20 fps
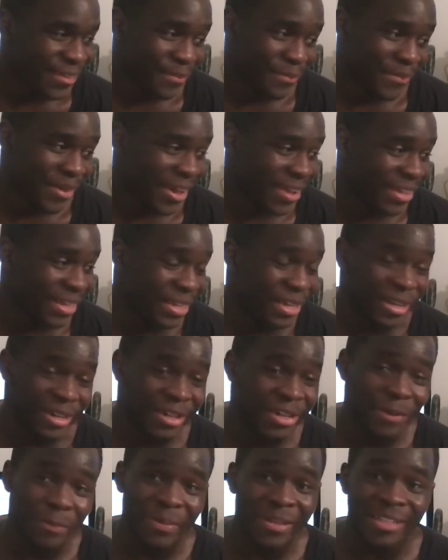man, it,
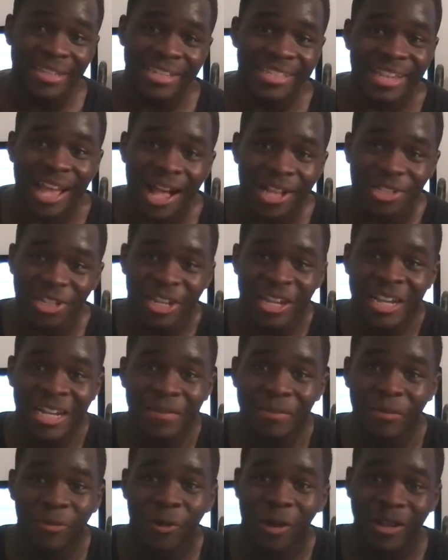it could be nostalgia
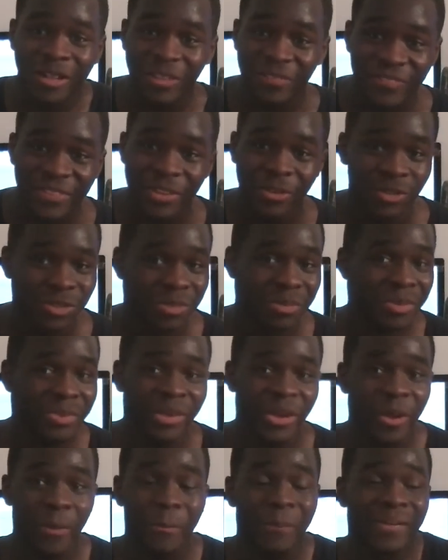hitting me right in the feels
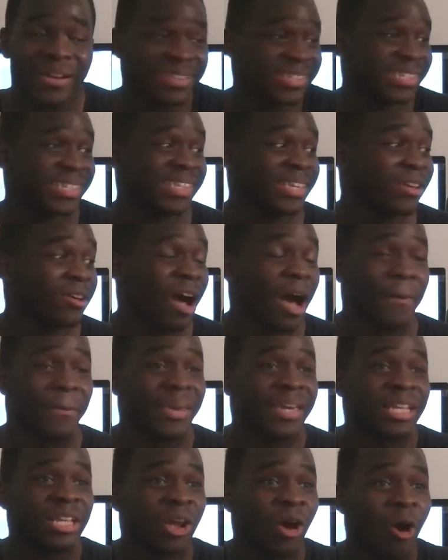there, but still, I
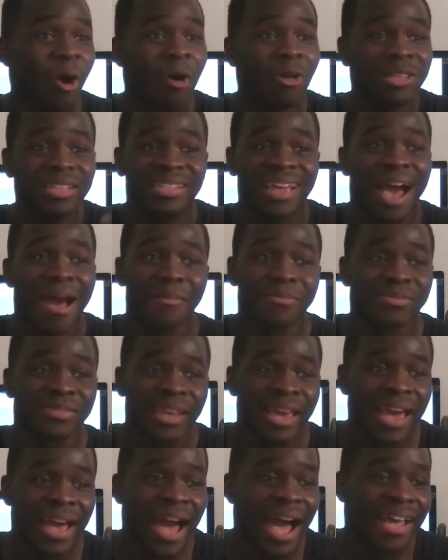mean, all the
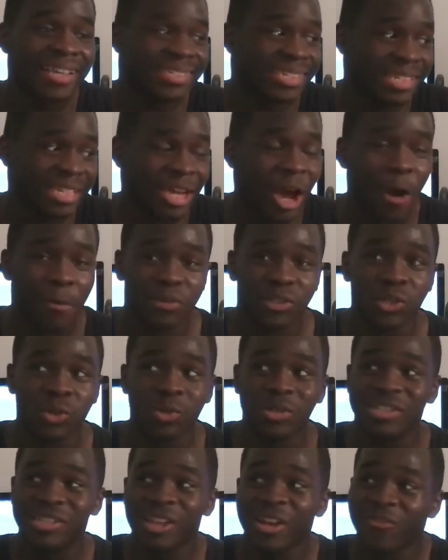times I see
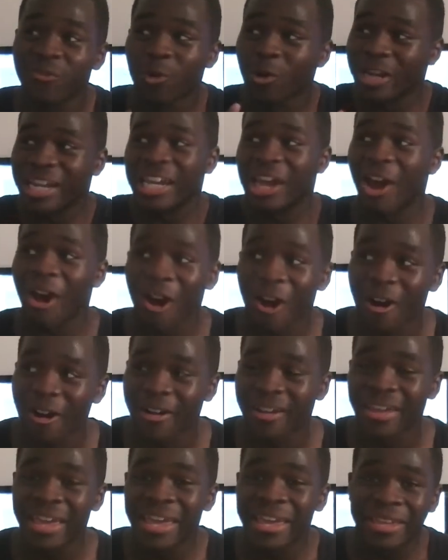Gumshoe and stuff working
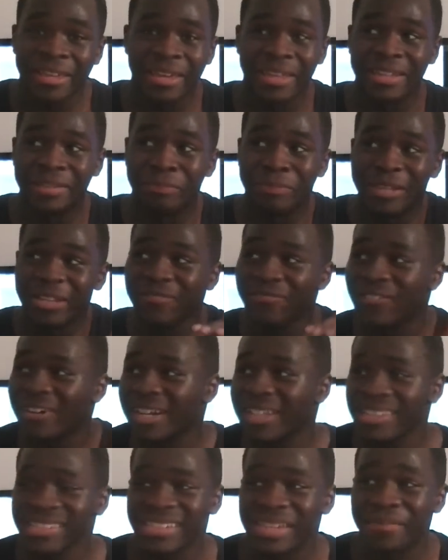hard and being
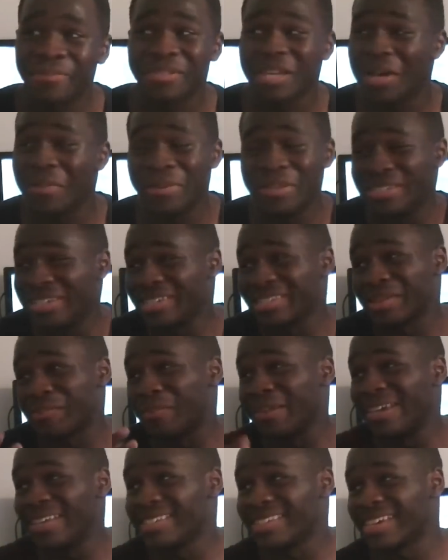funny at the same time, it's just
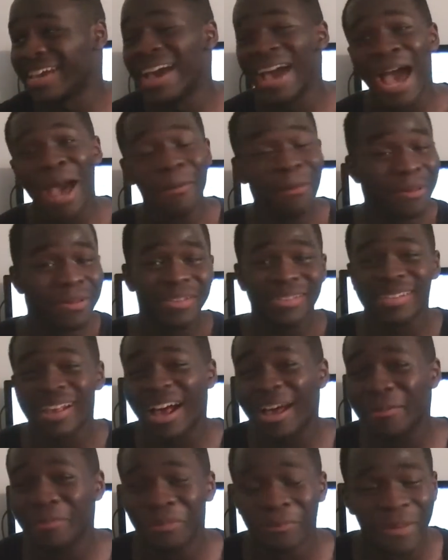amazing. I remember the
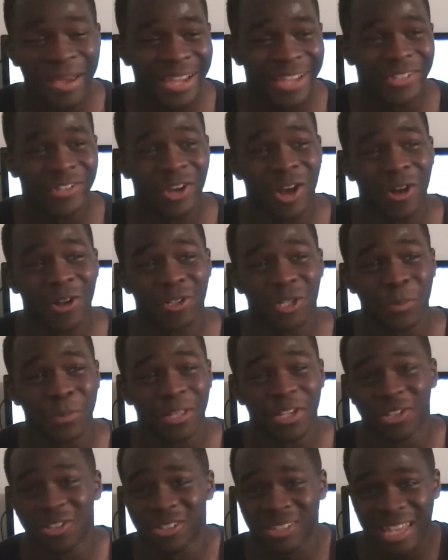time back in Trial
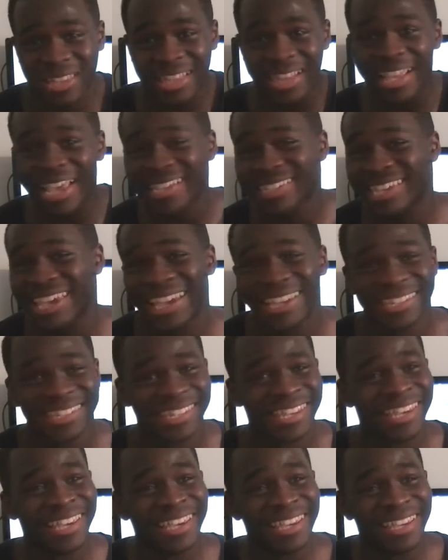Tribulations at the last case.